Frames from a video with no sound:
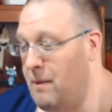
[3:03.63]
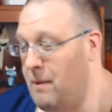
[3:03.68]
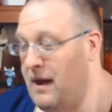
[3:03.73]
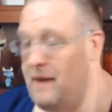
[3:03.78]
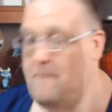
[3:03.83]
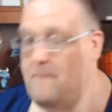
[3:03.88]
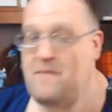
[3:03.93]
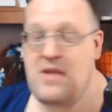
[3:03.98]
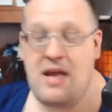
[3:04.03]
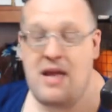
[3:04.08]

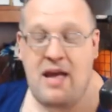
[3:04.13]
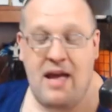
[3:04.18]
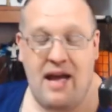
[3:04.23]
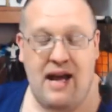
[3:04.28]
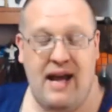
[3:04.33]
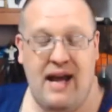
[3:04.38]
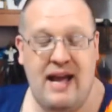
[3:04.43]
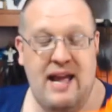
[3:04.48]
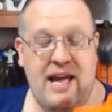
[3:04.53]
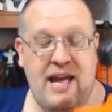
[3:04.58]
But
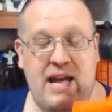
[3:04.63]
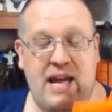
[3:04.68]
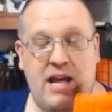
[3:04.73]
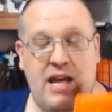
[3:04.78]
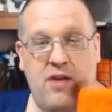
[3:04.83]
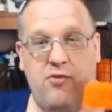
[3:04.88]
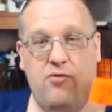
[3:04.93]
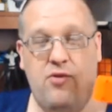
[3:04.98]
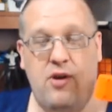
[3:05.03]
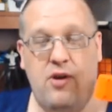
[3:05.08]
I
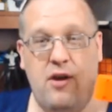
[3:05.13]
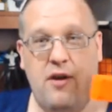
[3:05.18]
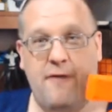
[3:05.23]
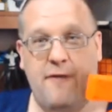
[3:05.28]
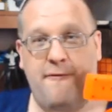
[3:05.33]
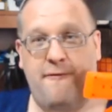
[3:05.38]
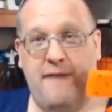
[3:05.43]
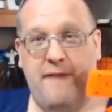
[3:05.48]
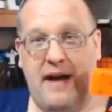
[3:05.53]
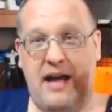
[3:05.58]
have
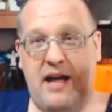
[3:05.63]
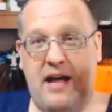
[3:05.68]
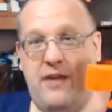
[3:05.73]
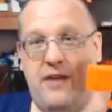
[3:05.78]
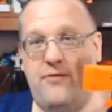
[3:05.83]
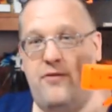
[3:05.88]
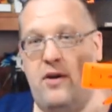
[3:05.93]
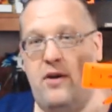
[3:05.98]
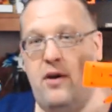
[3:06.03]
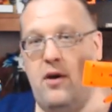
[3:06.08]

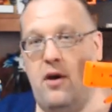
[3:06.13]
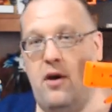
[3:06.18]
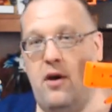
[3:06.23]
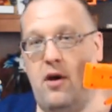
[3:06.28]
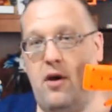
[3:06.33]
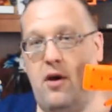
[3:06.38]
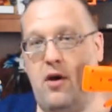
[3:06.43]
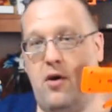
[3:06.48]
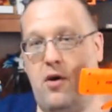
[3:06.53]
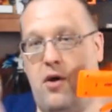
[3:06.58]
five
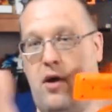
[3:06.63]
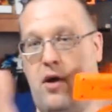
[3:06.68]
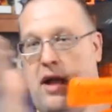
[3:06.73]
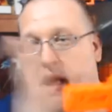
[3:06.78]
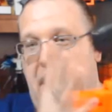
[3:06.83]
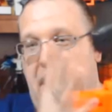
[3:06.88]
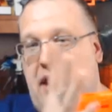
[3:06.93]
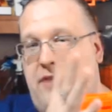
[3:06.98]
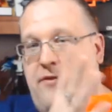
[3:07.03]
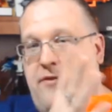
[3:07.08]

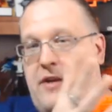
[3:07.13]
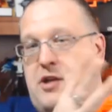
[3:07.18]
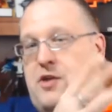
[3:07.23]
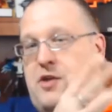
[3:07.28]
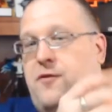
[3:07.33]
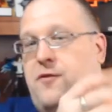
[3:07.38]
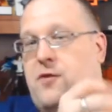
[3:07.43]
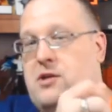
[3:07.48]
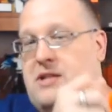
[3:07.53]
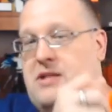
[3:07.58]

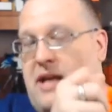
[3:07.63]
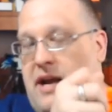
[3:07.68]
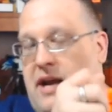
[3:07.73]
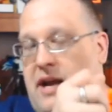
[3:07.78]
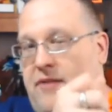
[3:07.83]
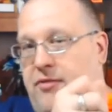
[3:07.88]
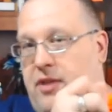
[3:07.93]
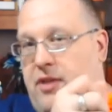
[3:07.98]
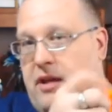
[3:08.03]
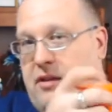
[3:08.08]
Adventure Force
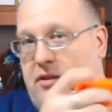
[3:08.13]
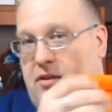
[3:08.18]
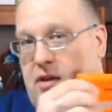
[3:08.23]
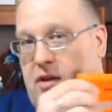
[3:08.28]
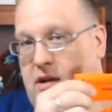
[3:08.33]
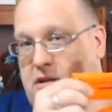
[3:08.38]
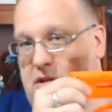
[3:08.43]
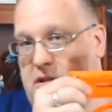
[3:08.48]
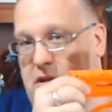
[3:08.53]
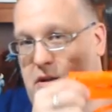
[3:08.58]
half-length
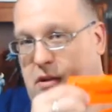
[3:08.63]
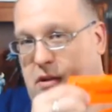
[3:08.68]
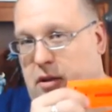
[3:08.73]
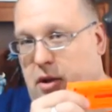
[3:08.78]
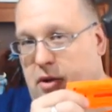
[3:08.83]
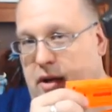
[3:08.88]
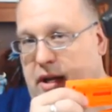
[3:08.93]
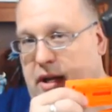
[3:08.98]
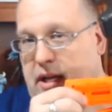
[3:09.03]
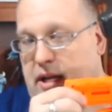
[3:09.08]
darts
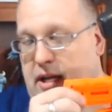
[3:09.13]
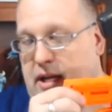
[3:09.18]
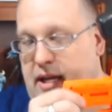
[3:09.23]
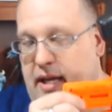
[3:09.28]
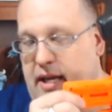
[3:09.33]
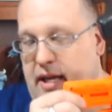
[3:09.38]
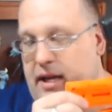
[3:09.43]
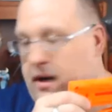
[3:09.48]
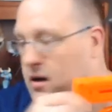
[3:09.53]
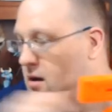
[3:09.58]
loaded in
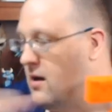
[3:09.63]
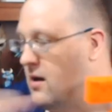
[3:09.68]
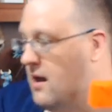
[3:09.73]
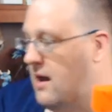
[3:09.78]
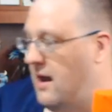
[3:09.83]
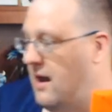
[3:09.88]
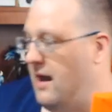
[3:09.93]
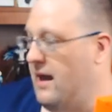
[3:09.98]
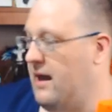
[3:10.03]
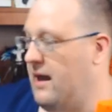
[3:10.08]
here,
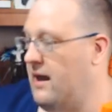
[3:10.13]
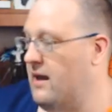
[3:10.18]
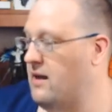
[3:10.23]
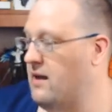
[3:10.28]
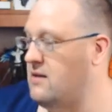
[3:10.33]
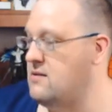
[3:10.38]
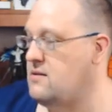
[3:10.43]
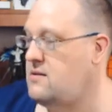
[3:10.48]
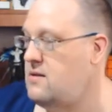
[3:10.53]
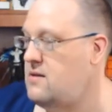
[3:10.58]

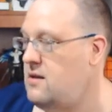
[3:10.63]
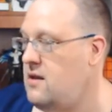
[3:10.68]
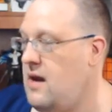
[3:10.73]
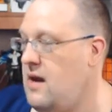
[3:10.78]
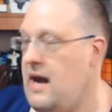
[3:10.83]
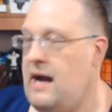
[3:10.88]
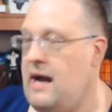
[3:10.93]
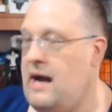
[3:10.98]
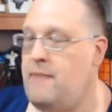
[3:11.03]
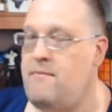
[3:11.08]
and
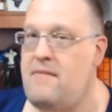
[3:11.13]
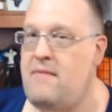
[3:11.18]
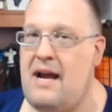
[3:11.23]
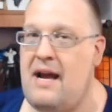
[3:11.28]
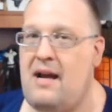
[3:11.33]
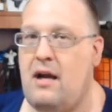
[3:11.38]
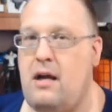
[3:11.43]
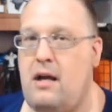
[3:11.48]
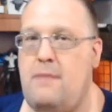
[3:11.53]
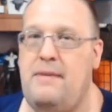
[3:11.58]
I'm
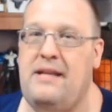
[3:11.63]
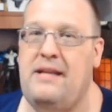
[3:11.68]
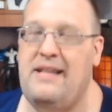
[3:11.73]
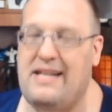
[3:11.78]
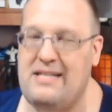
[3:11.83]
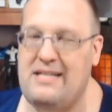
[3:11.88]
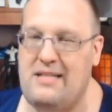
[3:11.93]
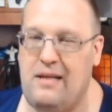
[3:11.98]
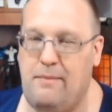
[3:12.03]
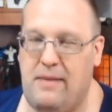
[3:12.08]
not going to be
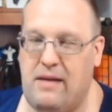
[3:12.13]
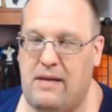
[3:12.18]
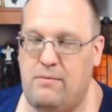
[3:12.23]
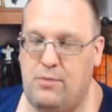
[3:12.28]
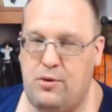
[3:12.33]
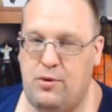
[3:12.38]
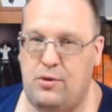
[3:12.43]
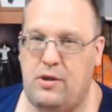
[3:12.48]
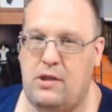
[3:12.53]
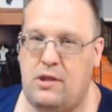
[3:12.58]
testing
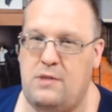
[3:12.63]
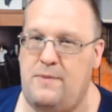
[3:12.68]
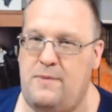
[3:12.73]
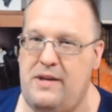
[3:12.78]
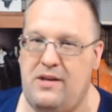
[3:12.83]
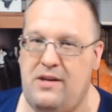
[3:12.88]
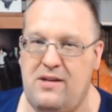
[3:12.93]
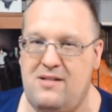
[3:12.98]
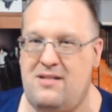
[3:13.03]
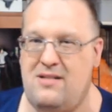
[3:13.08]
bamboo darts
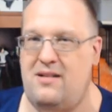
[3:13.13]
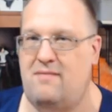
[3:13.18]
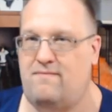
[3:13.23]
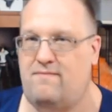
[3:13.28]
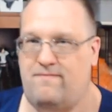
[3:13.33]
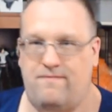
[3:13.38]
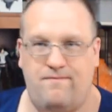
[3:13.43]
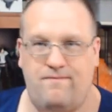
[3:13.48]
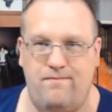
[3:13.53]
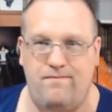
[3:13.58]
because
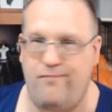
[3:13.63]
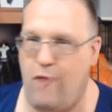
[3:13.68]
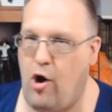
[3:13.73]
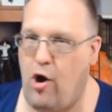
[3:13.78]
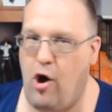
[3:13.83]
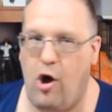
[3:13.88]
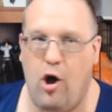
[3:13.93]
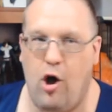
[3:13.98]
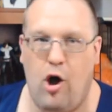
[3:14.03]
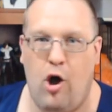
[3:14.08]
they're
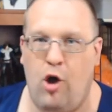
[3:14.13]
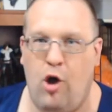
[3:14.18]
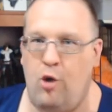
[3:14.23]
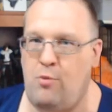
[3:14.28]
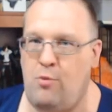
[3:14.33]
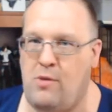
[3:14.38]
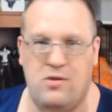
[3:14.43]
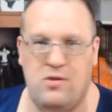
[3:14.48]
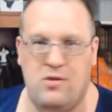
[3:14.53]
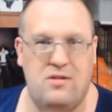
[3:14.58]

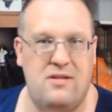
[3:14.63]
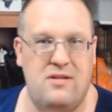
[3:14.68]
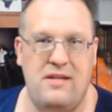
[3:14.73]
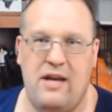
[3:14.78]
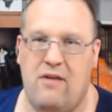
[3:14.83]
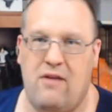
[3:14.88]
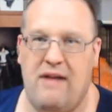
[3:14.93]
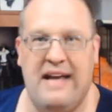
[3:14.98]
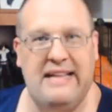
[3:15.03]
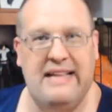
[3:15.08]
almost
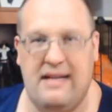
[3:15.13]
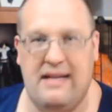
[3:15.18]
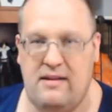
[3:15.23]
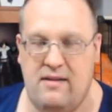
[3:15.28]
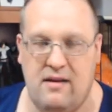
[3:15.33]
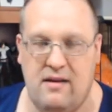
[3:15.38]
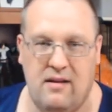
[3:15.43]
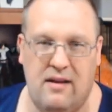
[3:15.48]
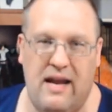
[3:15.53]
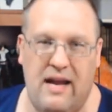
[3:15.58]
near
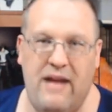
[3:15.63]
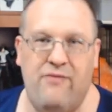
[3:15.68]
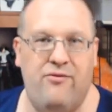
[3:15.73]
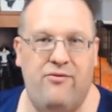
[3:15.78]
identical.